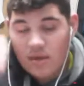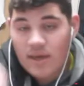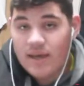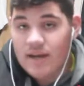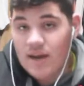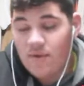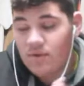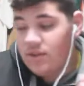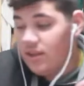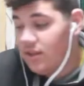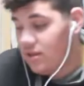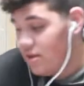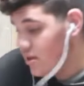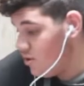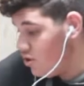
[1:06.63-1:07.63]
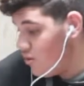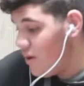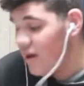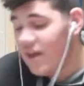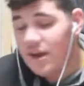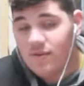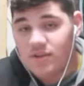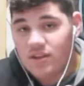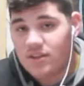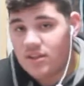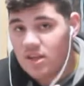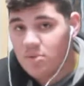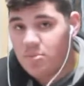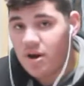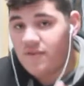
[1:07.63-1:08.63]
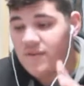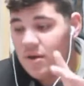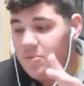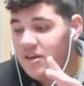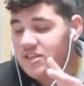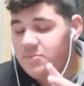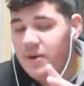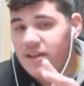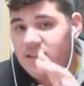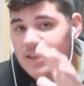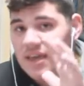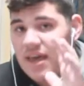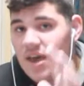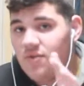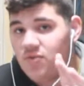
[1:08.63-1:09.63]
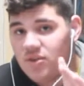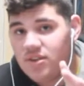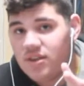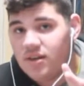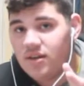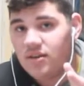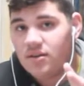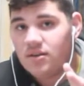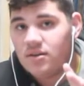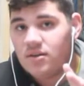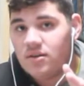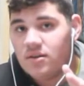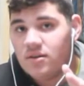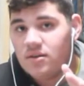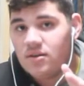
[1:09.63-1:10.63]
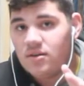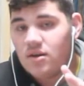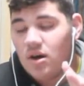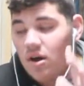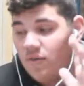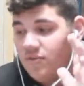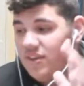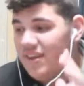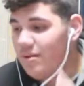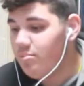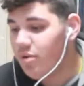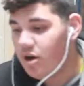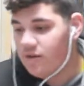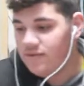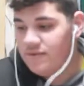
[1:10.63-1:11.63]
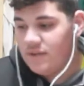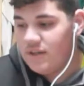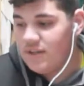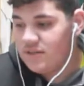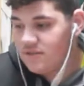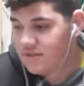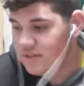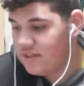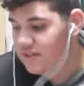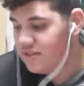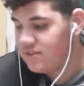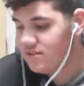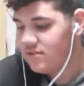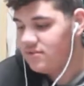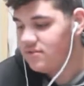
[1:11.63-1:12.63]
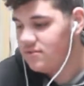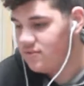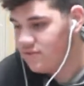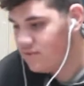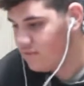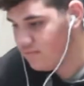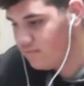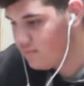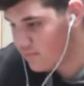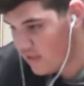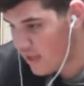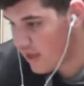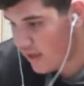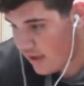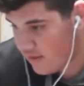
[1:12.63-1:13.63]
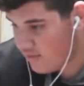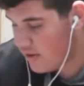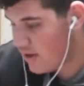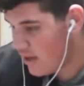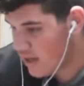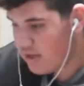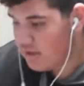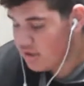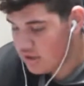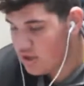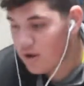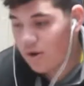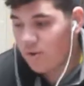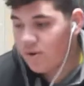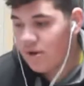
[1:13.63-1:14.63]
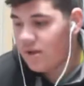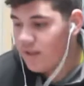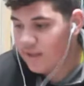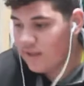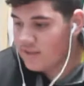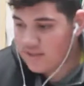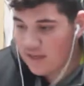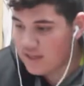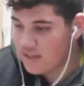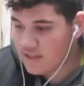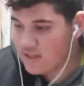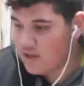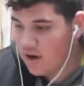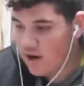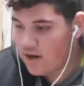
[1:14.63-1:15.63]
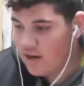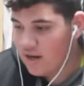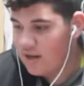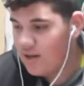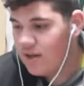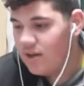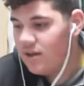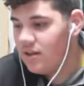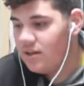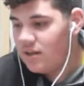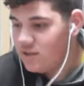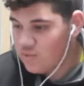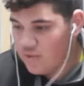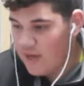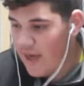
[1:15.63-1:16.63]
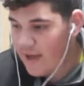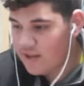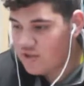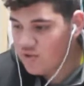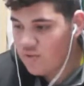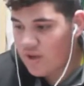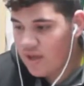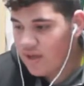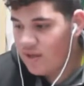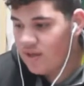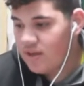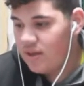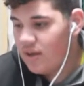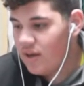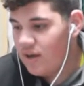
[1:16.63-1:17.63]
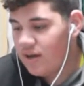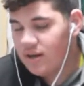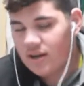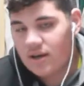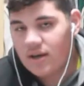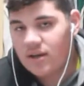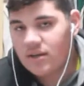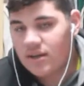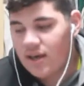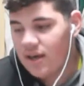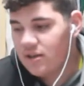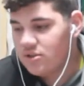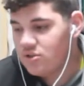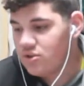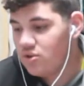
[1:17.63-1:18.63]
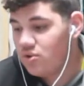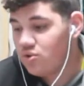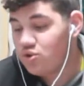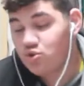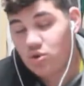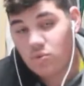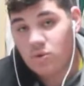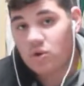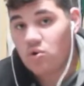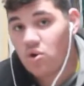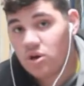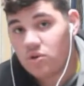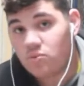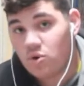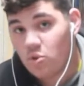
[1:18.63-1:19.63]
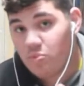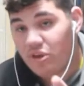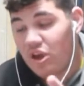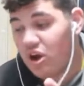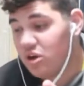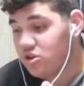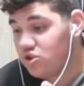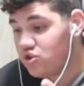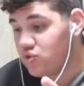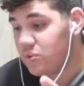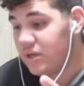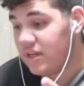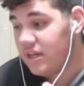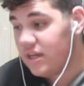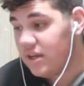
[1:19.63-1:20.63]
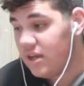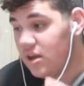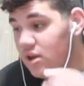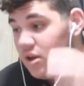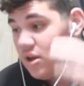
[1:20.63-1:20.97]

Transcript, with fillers: And everything, you know what? Everything the above. I'm expecting everything of the above in this in this thing. So let's get this started. Let's react to it. And uh, yeah, so stream recording will be on the screen in